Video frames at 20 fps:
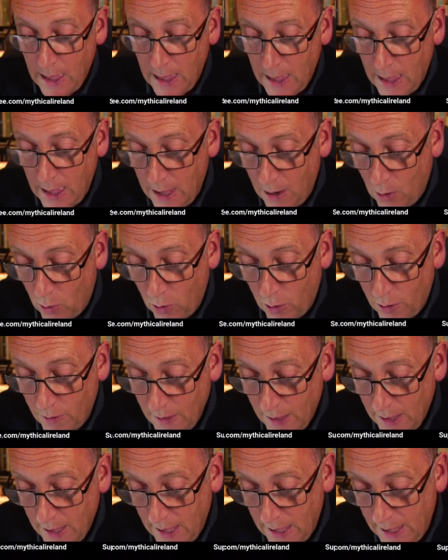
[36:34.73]
uh, or
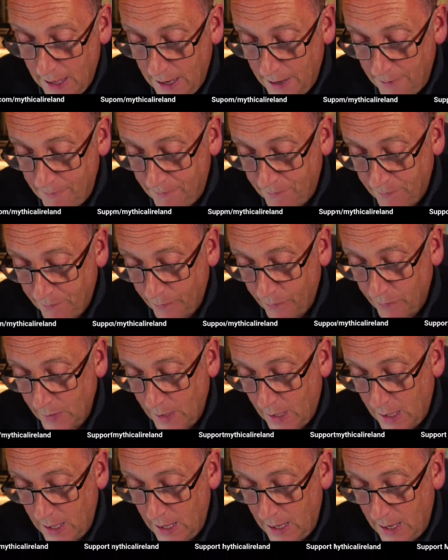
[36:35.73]
um,
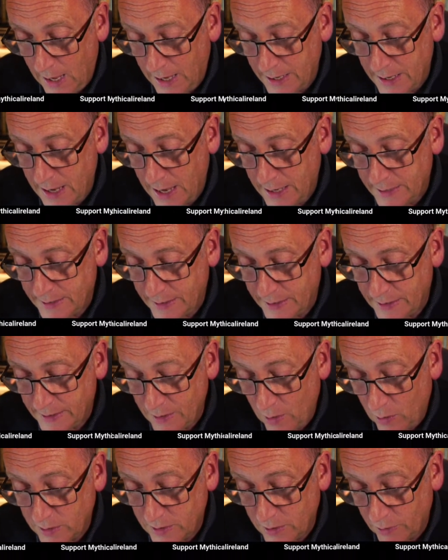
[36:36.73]
uh, as it is
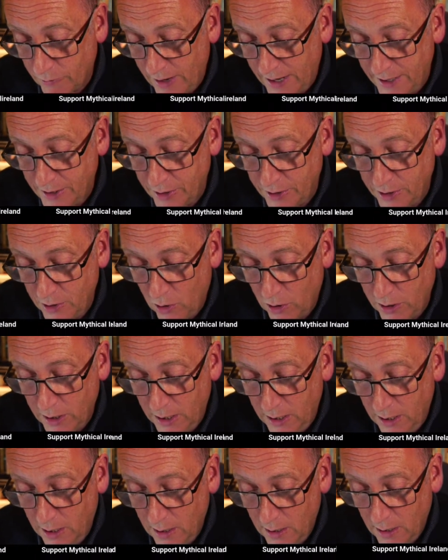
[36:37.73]
also rendered,
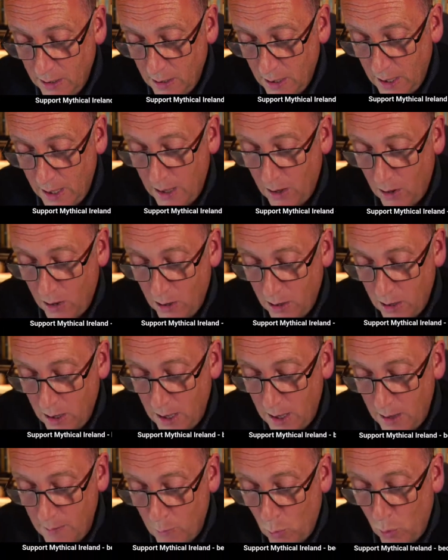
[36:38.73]
Yochi uh,
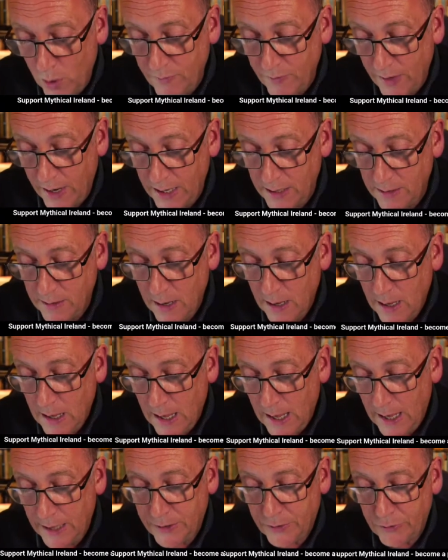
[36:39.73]
uh Moivane,
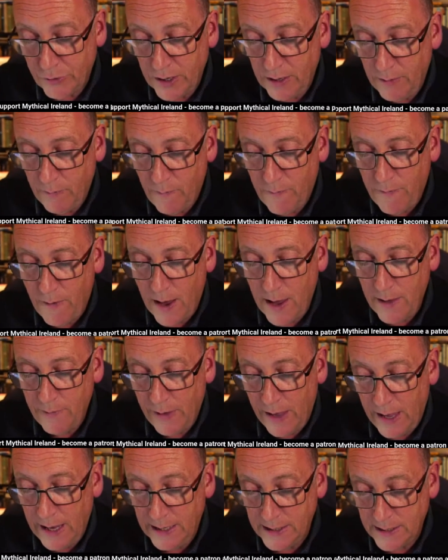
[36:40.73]
uh,
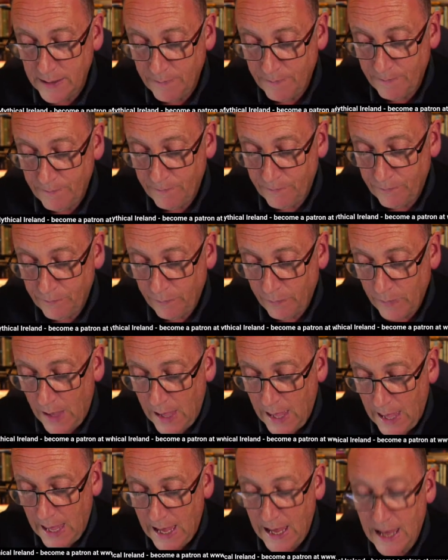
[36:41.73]
358.
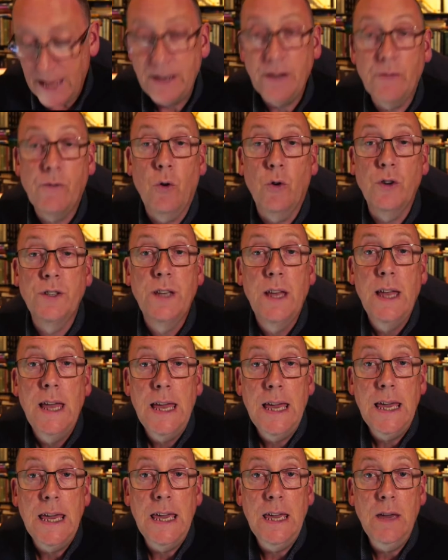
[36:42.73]
And of course,
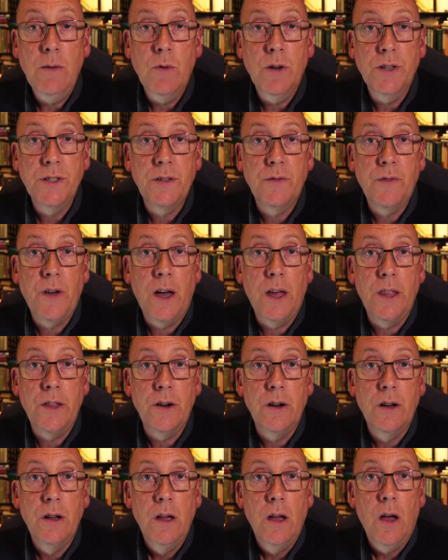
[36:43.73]
he was the
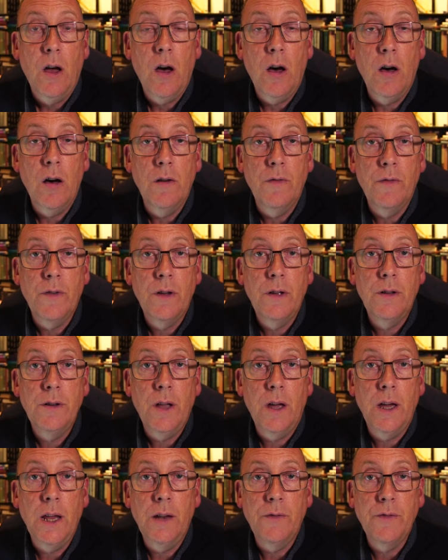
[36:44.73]
father of
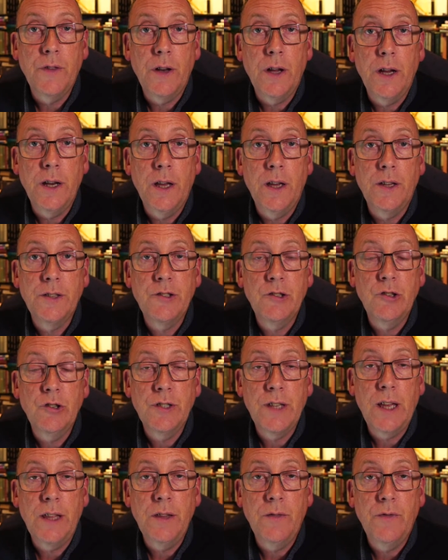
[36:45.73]
Niall of the Nine
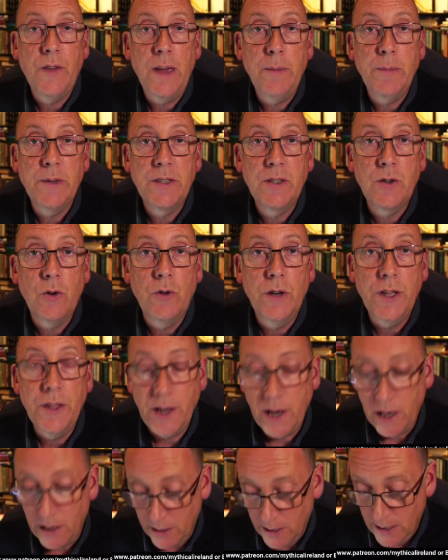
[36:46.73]
Hostages. And the famous story
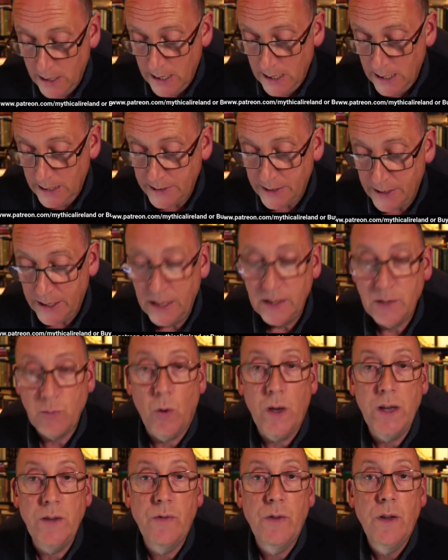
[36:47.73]
there is that his
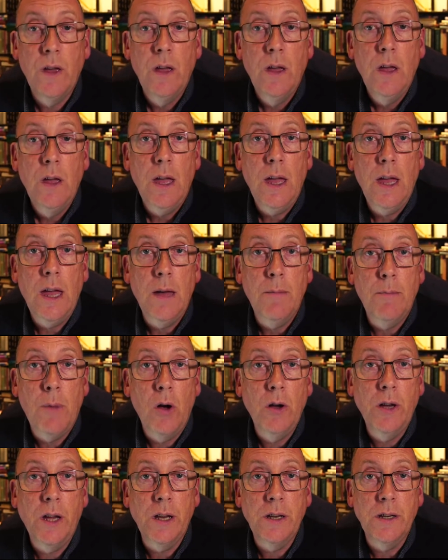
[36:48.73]
wife, uh,
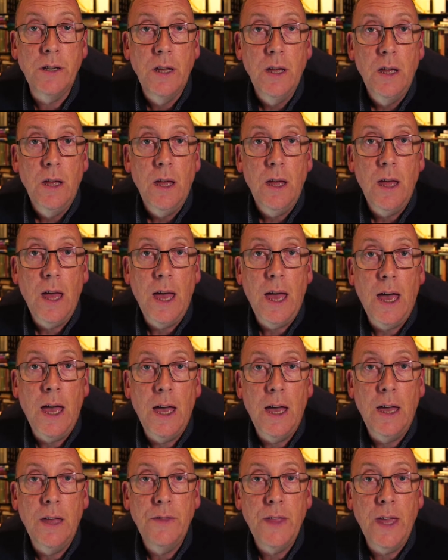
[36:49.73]
Mungand,
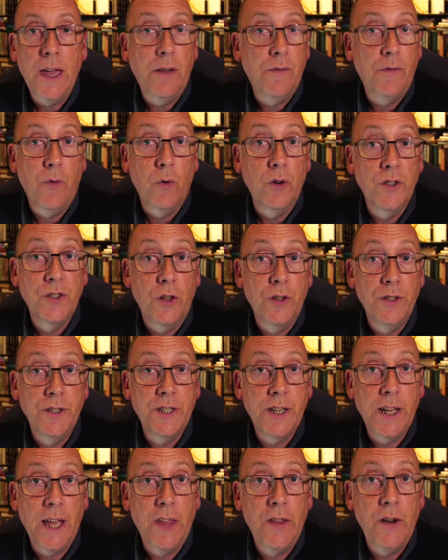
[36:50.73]
uh, they had four sons
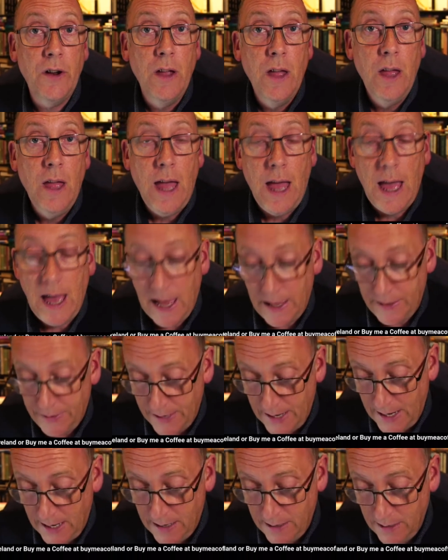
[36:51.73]
together. And
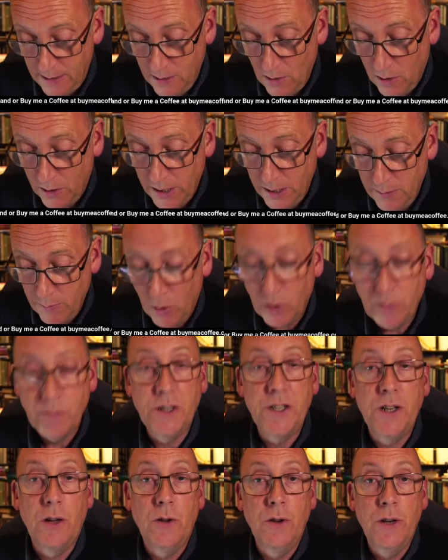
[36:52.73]
then Yochi
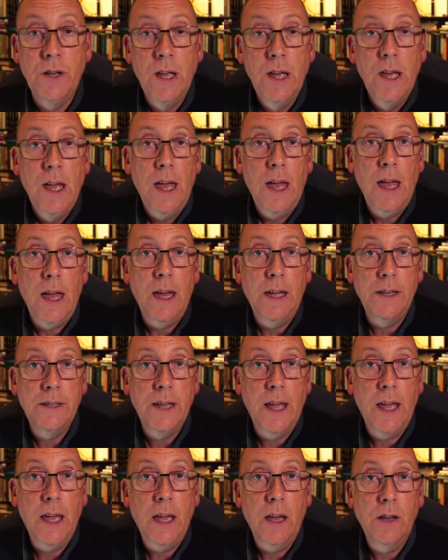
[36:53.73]
Mugmadon uh,
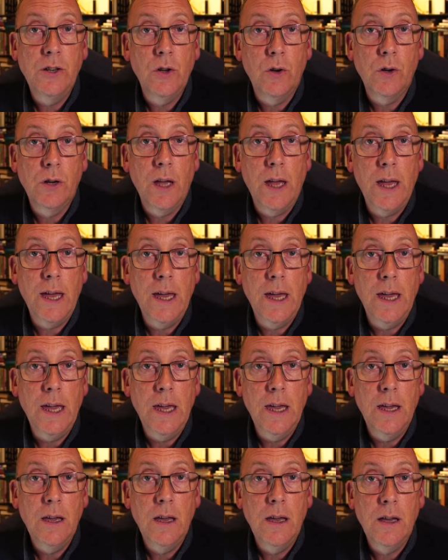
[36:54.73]
took
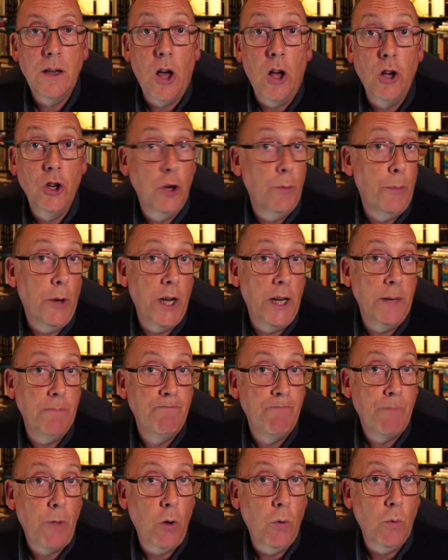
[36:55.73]
a concubine
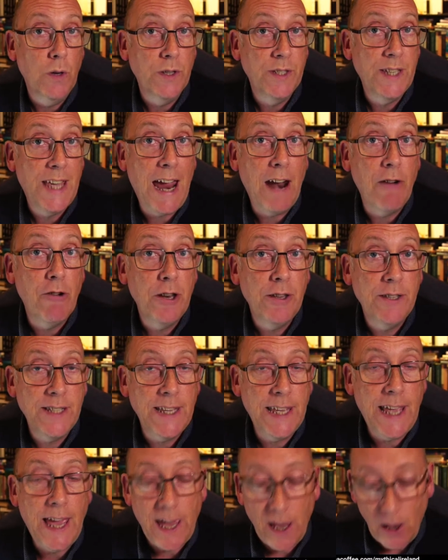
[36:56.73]
who was Cairenn,
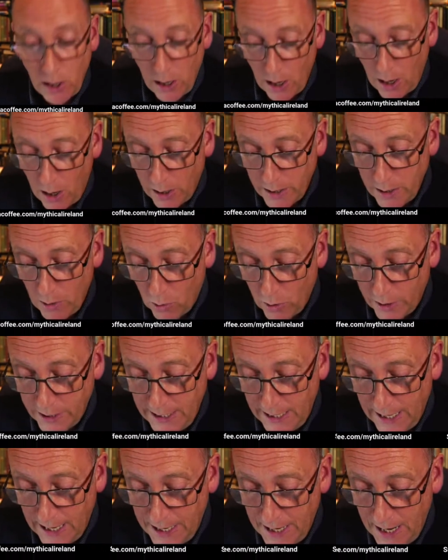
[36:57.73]
C A I R
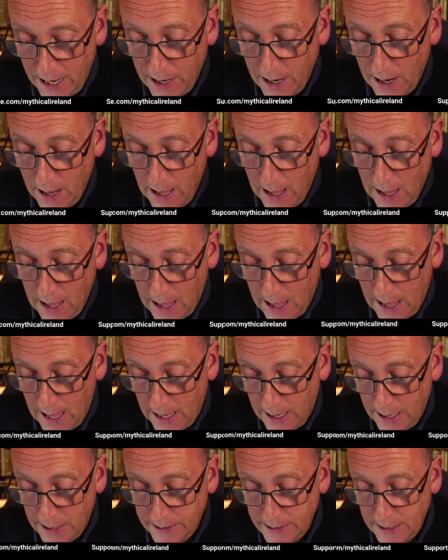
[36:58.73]
E N N,
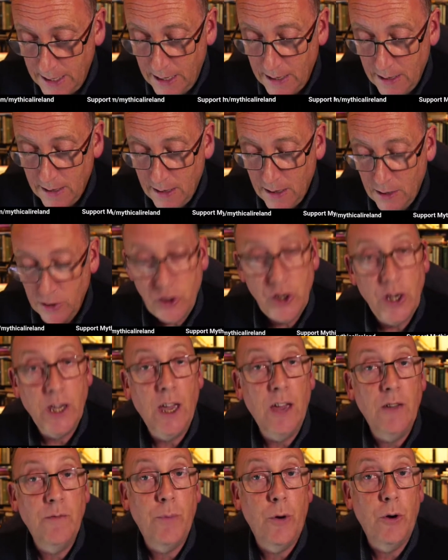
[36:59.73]
and uh, she
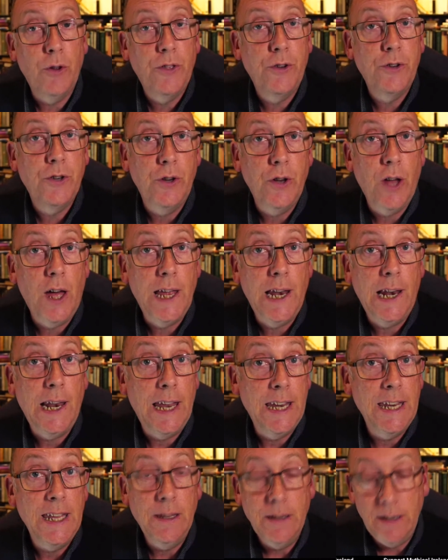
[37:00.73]
gave birth to Niall,
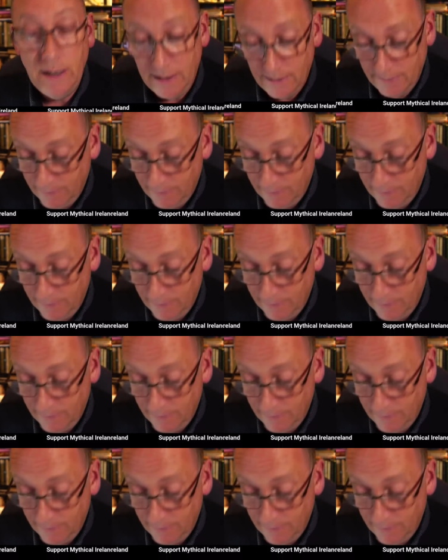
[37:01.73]
And he,